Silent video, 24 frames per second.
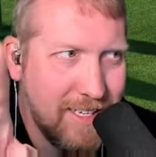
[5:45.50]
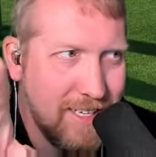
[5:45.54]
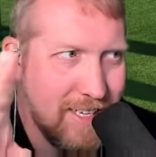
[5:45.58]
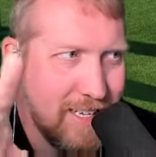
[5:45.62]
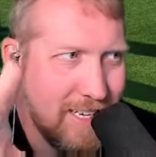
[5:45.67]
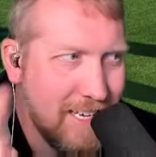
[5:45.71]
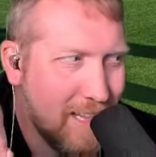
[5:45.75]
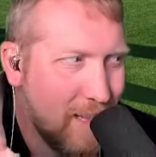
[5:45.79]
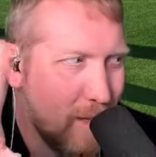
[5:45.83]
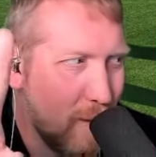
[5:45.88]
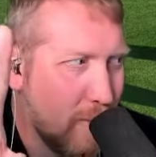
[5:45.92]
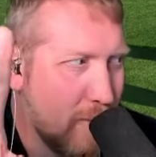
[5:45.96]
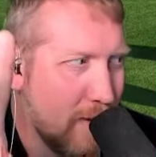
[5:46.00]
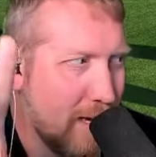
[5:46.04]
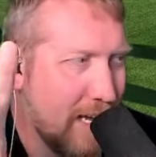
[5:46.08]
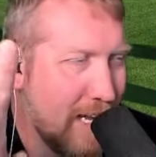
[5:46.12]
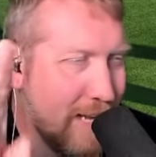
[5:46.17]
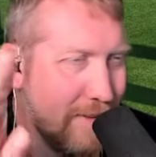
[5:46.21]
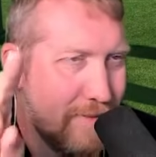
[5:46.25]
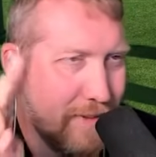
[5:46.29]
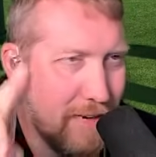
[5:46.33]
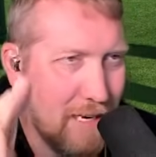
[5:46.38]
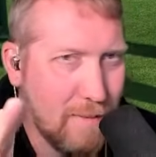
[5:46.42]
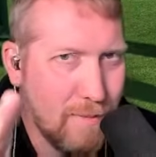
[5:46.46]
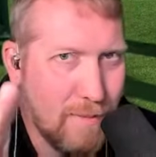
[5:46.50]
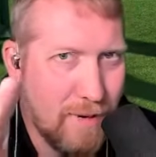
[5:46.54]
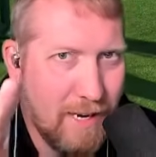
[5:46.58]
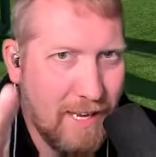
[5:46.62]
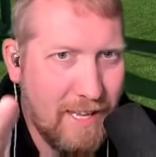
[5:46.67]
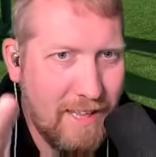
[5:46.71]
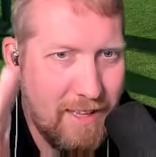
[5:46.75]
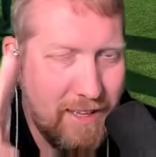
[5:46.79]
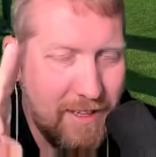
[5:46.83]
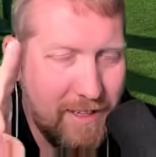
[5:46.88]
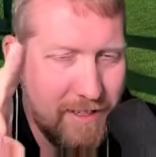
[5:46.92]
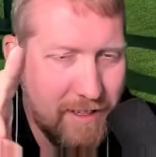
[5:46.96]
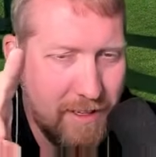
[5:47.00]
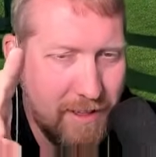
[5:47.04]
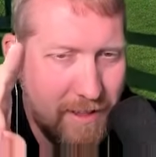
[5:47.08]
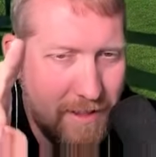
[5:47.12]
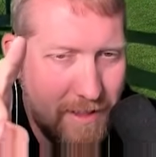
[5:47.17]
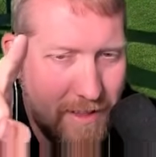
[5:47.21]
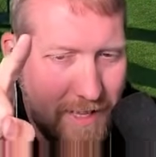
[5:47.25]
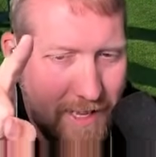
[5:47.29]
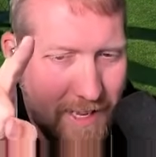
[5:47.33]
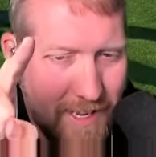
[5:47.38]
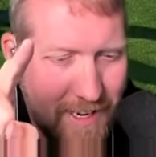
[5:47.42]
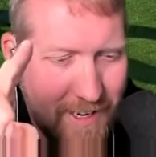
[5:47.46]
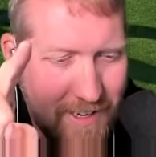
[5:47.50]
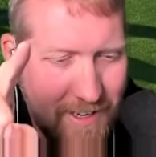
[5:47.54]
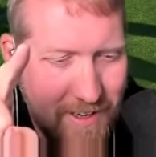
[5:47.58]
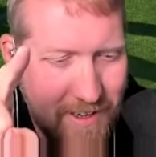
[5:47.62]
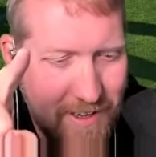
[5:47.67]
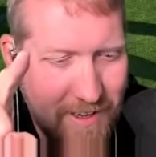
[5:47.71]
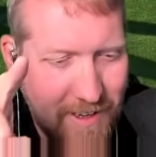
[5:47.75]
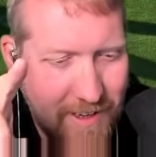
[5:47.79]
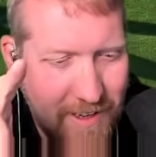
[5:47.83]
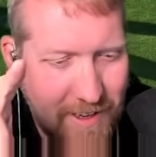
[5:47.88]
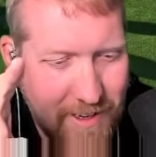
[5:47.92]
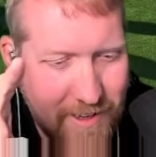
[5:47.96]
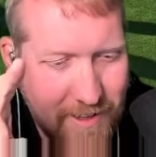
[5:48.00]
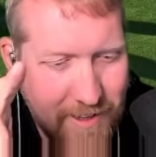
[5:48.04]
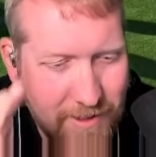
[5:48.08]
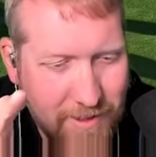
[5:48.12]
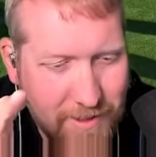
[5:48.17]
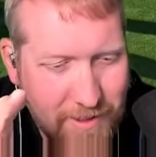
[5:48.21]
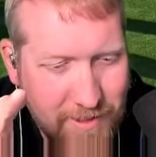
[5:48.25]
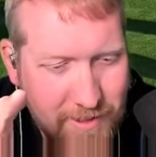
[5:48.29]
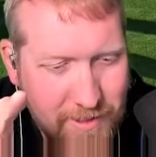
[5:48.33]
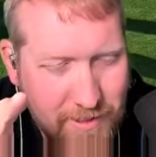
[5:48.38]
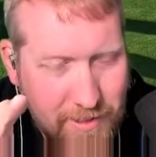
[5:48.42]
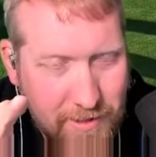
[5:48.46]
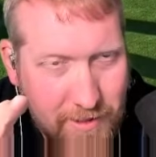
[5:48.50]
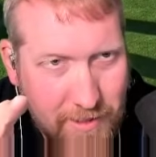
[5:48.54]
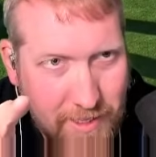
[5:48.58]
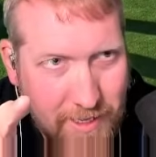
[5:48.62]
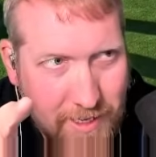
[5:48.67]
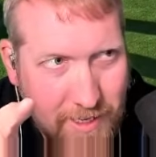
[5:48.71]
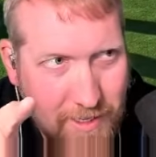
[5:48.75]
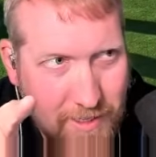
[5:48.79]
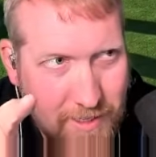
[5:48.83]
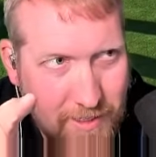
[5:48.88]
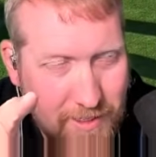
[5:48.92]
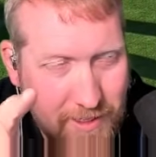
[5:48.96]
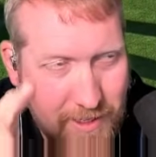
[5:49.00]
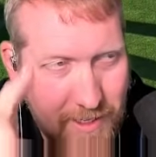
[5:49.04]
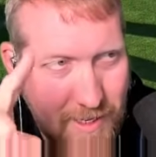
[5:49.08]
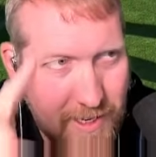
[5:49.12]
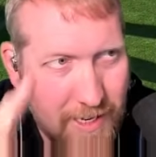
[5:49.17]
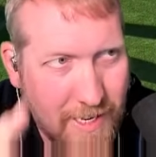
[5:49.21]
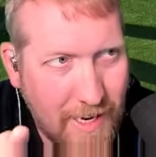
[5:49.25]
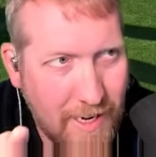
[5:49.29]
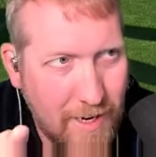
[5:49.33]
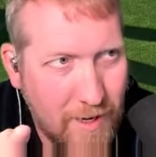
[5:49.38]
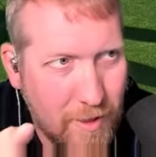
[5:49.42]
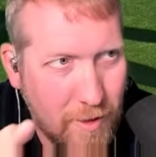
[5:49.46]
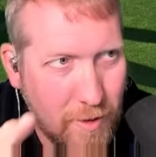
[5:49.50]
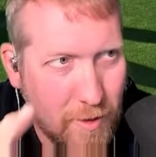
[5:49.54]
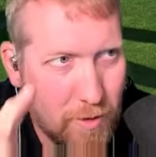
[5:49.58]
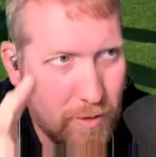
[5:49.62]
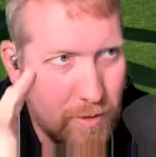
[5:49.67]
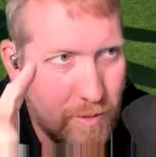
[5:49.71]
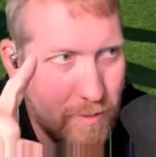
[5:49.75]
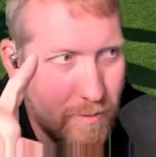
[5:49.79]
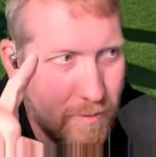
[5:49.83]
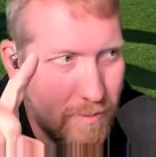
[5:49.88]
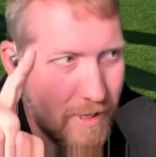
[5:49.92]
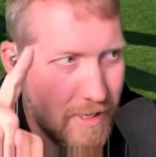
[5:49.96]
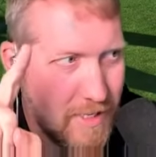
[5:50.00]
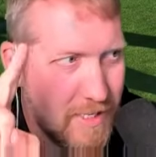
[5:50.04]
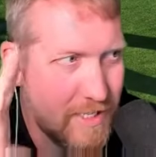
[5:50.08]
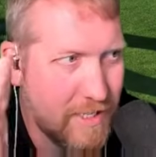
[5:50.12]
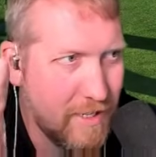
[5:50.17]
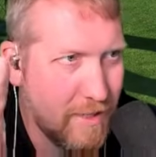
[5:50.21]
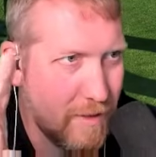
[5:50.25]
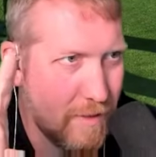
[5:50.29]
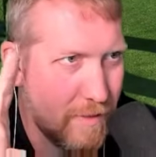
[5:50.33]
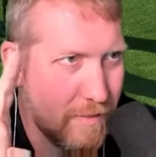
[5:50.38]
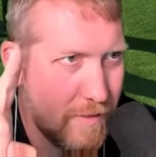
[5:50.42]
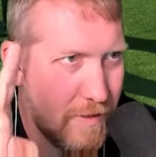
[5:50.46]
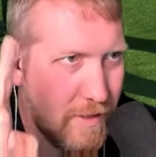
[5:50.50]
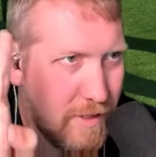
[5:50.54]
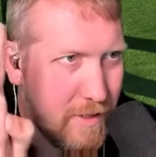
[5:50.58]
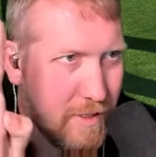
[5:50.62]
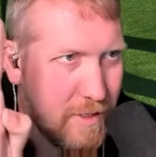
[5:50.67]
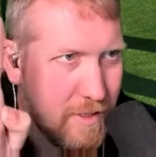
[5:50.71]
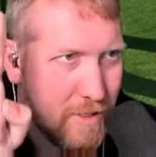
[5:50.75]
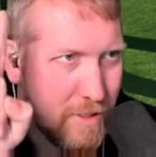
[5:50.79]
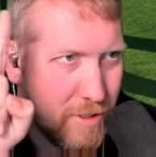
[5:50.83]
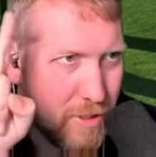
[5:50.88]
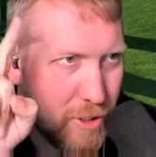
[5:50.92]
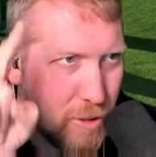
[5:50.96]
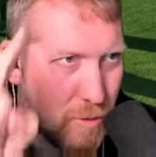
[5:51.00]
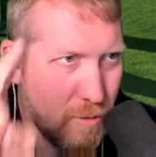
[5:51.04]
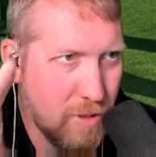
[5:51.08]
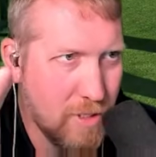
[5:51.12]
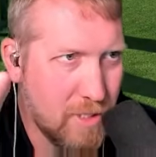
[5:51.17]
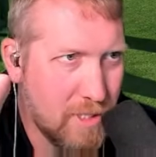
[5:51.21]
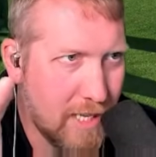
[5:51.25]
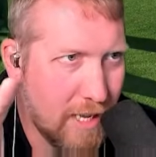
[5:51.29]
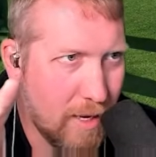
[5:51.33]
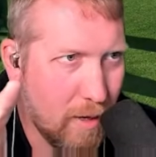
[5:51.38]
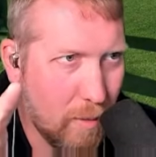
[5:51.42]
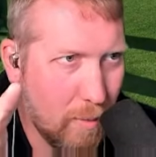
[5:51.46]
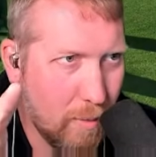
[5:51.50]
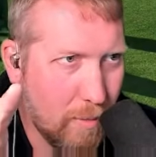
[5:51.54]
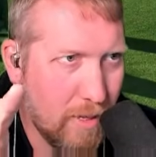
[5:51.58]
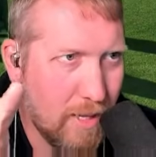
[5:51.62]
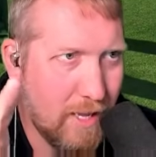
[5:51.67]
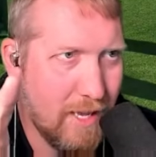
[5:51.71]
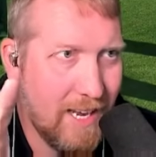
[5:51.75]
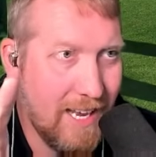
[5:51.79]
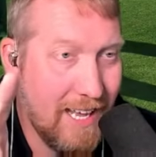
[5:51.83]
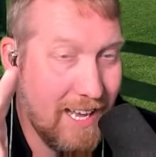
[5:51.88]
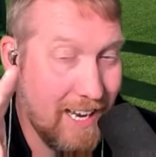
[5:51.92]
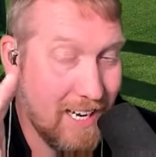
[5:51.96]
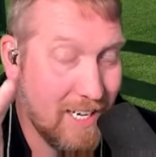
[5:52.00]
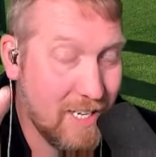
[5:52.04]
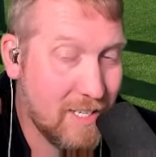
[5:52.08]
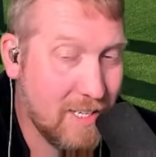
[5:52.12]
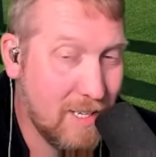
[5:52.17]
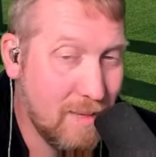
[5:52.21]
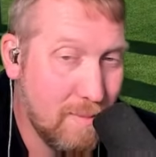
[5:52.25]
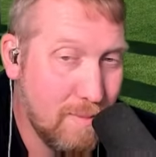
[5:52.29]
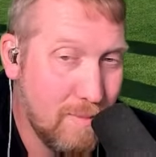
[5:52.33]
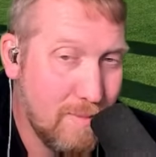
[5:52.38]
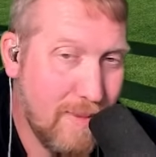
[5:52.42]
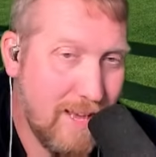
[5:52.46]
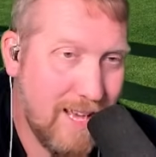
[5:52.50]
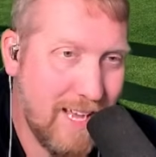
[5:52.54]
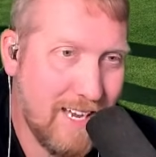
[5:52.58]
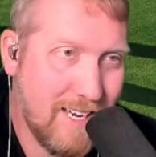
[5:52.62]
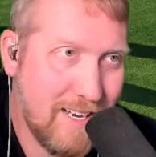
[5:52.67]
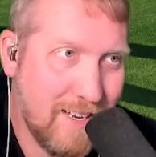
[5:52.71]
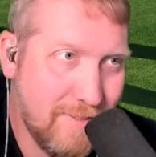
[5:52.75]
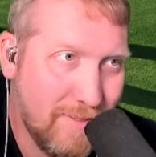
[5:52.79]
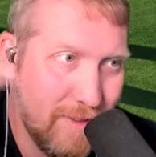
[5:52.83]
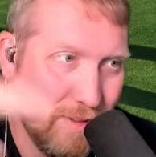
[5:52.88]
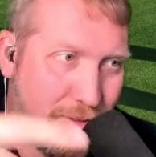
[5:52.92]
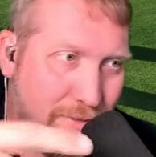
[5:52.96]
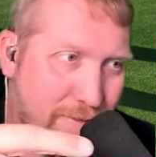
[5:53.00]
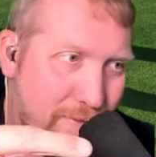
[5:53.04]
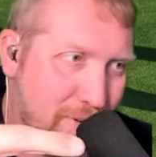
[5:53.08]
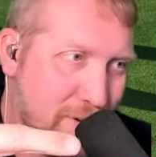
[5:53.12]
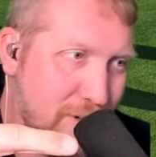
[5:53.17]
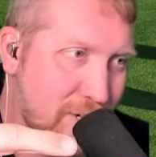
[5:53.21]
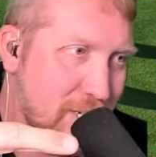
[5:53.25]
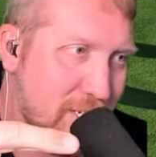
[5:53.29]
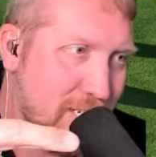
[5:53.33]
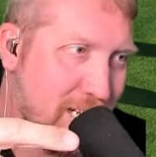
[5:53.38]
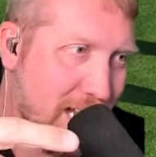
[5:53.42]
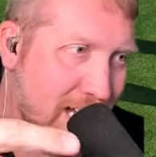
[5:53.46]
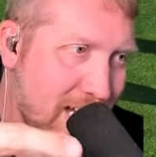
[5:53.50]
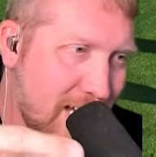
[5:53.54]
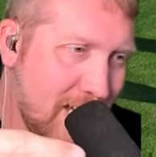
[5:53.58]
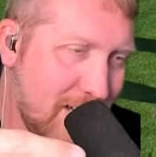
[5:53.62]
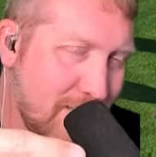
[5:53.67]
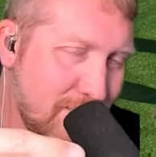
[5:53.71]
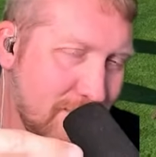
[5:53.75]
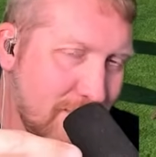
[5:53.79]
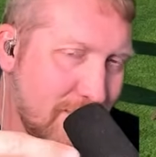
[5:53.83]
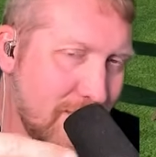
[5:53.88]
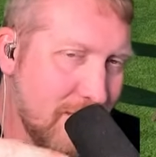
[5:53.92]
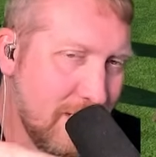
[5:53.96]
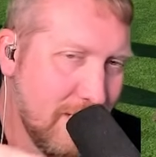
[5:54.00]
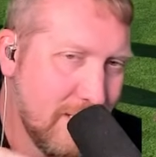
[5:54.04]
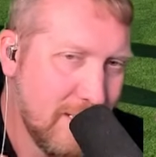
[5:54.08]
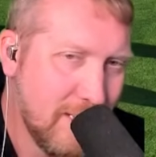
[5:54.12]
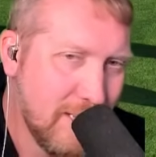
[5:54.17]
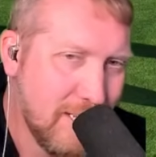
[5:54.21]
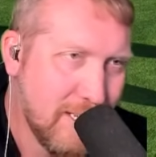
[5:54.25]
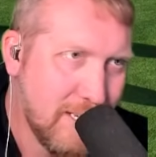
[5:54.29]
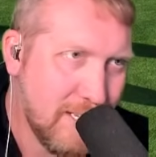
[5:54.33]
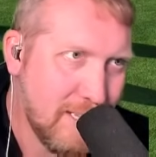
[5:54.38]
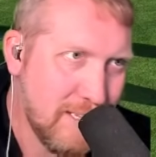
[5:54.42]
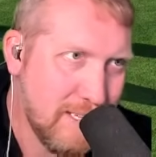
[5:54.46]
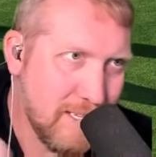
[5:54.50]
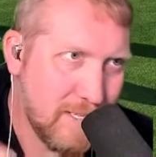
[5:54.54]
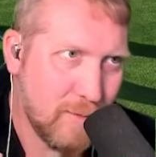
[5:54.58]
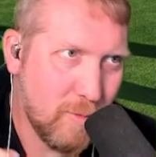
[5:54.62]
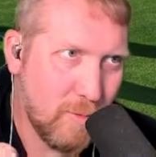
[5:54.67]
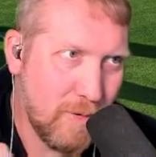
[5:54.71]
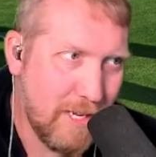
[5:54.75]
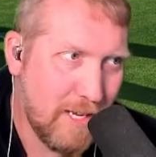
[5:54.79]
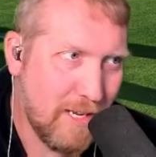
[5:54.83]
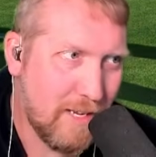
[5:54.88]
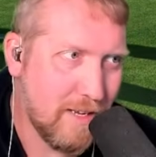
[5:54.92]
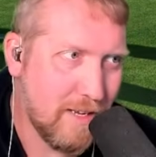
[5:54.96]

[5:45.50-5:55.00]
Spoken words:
Hello, bot. If anybody that did not know, myself and Suicidal Bot actually met for the first time this week.